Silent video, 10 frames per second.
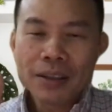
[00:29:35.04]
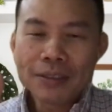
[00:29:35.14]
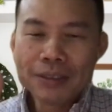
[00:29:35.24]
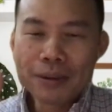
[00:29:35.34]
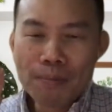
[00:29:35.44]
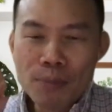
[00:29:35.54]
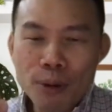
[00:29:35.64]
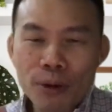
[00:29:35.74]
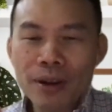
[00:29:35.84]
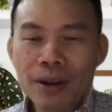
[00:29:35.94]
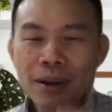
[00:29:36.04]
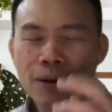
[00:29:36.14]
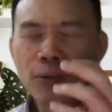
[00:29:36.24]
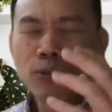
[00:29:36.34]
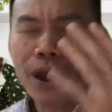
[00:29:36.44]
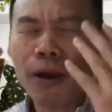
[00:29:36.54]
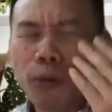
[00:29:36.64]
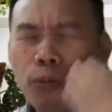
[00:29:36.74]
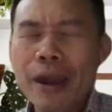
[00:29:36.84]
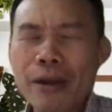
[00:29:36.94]
the more we are
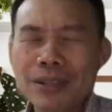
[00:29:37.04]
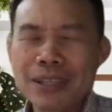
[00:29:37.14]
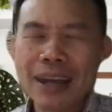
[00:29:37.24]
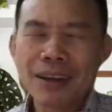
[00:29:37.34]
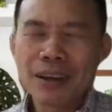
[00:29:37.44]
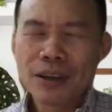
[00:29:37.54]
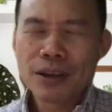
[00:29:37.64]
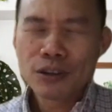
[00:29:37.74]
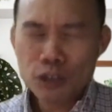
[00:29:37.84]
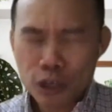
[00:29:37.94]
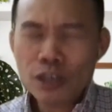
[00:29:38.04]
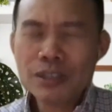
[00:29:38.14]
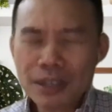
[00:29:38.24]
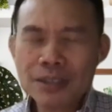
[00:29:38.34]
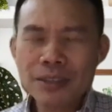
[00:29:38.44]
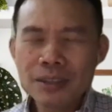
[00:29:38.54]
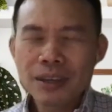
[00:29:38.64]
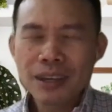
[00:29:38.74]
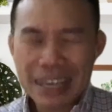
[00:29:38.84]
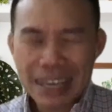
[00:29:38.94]
aware that Jesus,
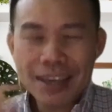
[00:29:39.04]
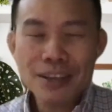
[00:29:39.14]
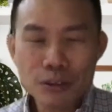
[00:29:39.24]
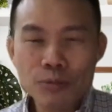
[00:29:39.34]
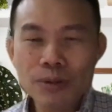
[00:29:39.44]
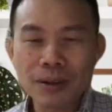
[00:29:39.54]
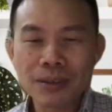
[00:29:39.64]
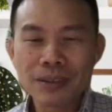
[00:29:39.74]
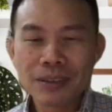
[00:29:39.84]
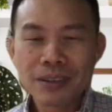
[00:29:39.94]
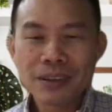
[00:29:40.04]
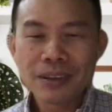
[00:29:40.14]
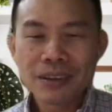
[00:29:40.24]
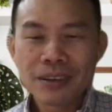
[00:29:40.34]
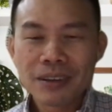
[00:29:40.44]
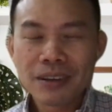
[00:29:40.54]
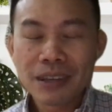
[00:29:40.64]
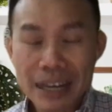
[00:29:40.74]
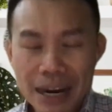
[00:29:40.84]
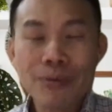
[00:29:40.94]
he is real
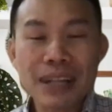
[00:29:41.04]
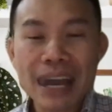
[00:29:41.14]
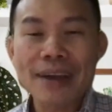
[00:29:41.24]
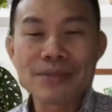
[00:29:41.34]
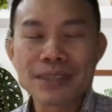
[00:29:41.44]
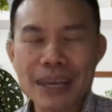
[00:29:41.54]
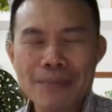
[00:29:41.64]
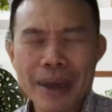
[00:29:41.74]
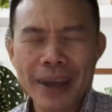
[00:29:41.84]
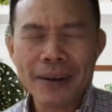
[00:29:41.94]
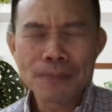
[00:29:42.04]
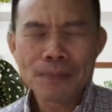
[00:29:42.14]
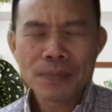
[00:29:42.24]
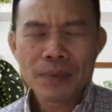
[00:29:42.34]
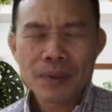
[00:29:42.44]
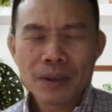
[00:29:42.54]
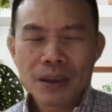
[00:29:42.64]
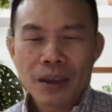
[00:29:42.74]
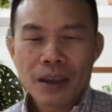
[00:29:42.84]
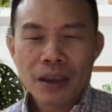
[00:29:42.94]
in our lives. Amen.
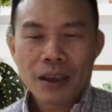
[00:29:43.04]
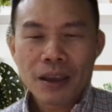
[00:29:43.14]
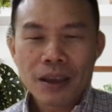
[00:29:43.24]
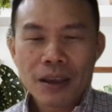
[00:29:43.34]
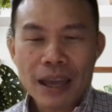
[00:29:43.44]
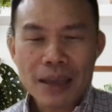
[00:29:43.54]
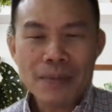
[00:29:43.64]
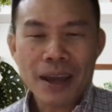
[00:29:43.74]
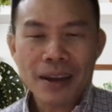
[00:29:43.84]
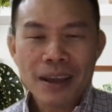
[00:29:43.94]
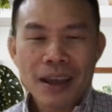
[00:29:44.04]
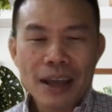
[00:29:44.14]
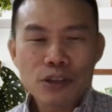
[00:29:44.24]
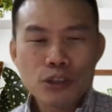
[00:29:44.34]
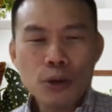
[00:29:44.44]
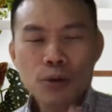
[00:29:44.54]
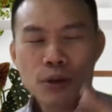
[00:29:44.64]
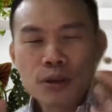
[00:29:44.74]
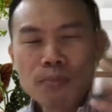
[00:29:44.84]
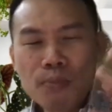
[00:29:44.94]
Amen. And so
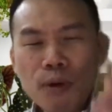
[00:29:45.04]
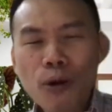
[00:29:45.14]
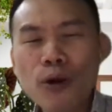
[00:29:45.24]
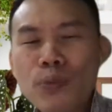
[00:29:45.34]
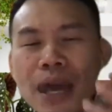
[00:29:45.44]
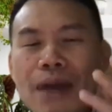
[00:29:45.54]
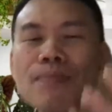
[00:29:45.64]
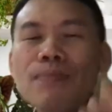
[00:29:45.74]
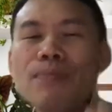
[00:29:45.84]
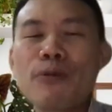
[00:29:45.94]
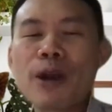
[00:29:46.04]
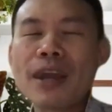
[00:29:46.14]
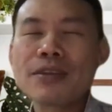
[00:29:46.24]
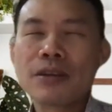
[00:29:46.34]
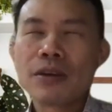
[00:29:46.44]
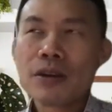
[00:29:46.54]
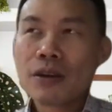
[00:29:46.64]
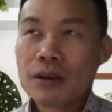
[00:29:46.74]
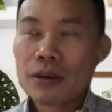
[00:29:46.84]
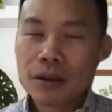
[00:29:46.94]
the more we embrace
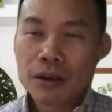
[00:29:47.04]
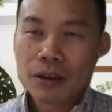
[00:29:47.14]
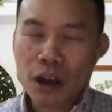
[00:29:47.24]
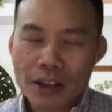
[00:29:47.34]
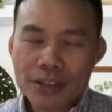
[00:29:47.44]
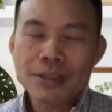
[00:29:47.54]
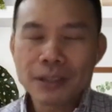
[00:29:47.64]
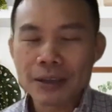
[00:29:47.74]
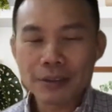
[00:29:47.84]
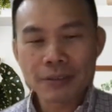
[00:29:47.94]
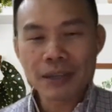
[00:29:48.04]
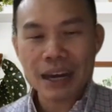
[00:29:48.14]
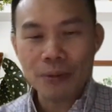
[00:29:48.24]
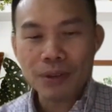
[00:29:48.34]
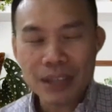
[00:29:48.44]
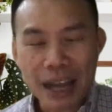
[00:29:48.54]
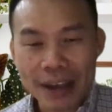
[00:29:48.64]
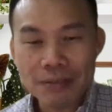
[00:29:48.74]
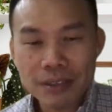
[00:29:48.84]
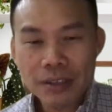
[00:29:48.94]
God's love in our lives,